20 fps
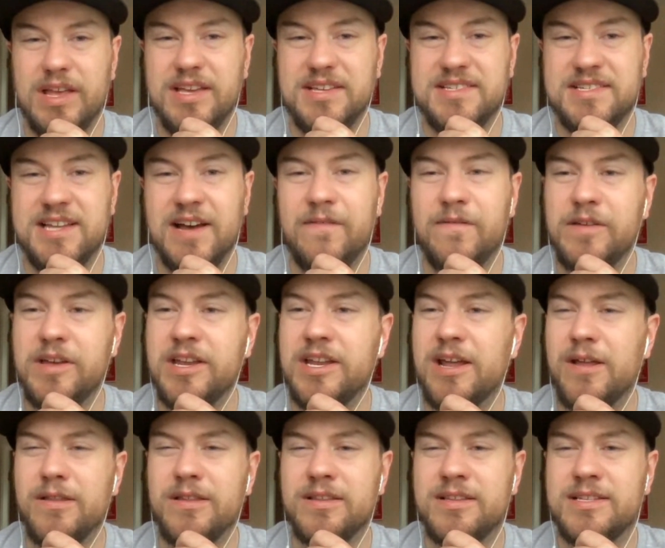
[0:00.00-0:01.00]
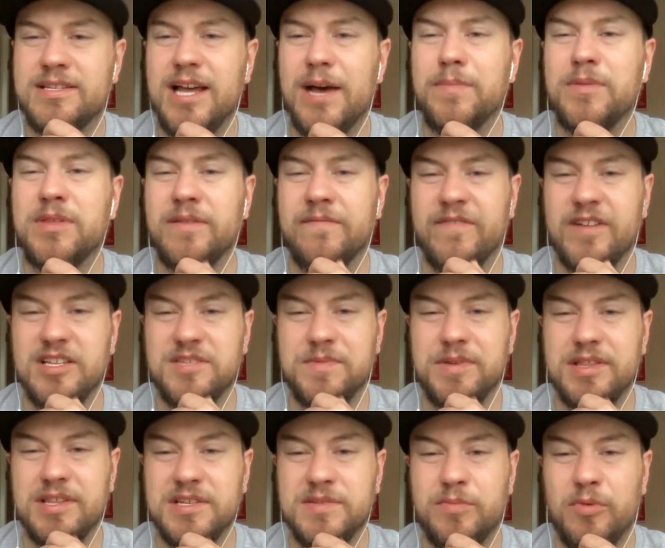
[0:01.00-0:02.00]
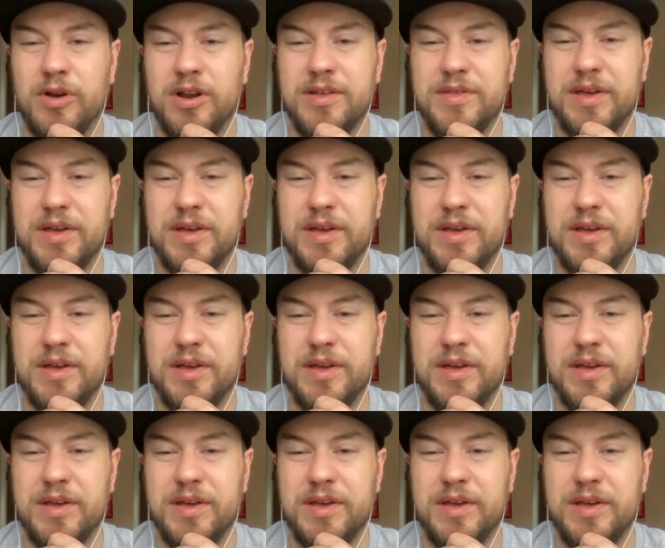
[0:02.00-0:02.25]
He's definitely a depth defenseman at this point.